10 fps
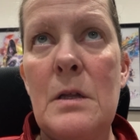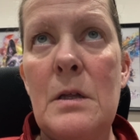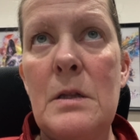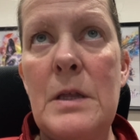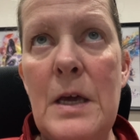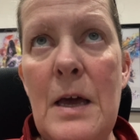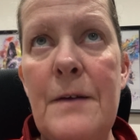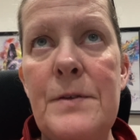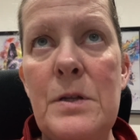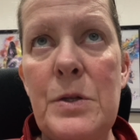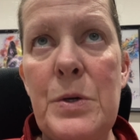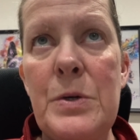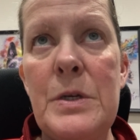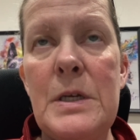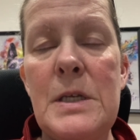They have to
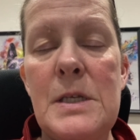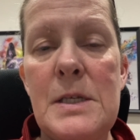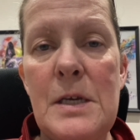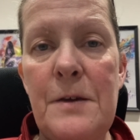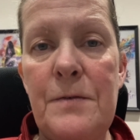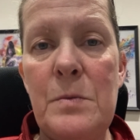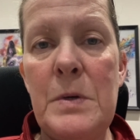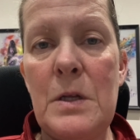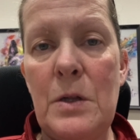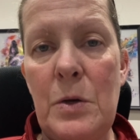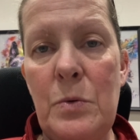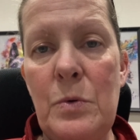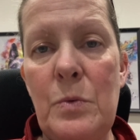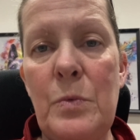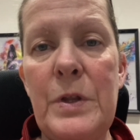learn that it's safe to be
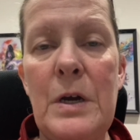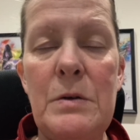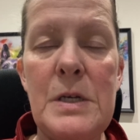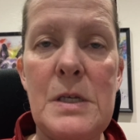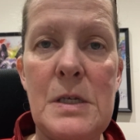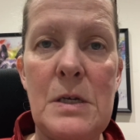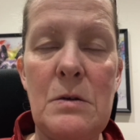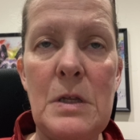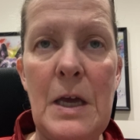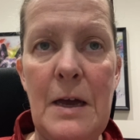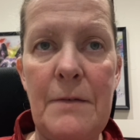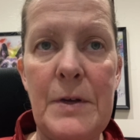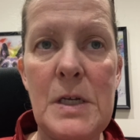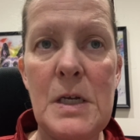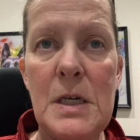alone without necessarily
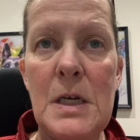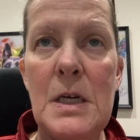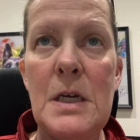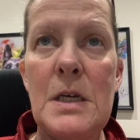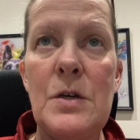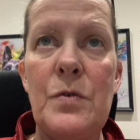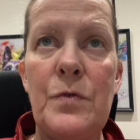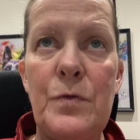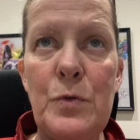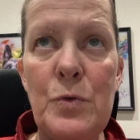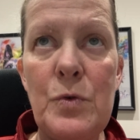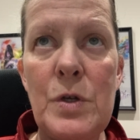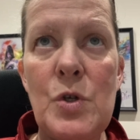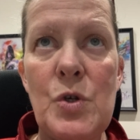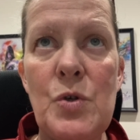having
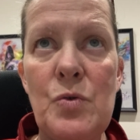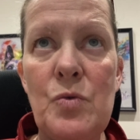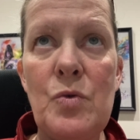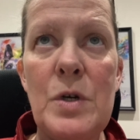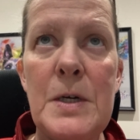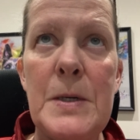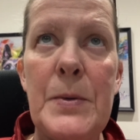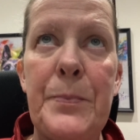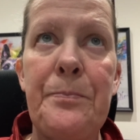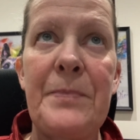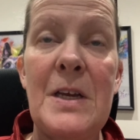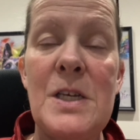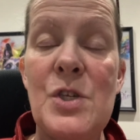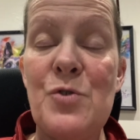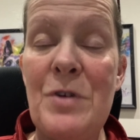food to
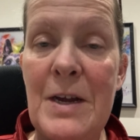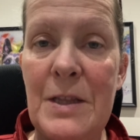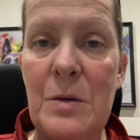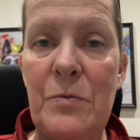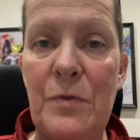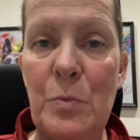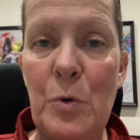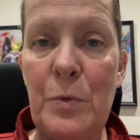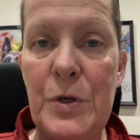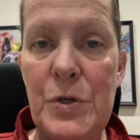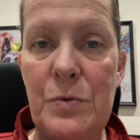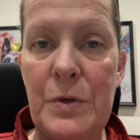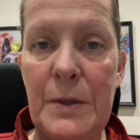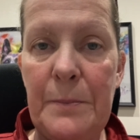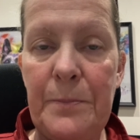distract them from what we're
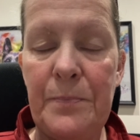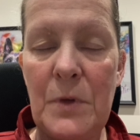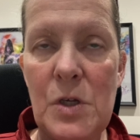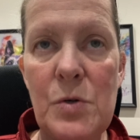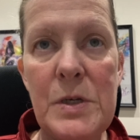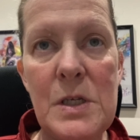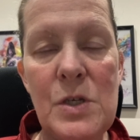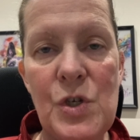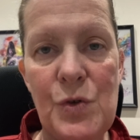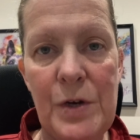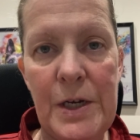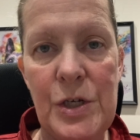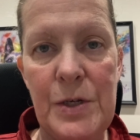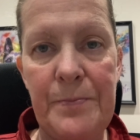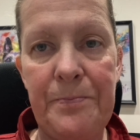doing. So it's a
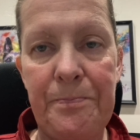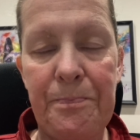distraction.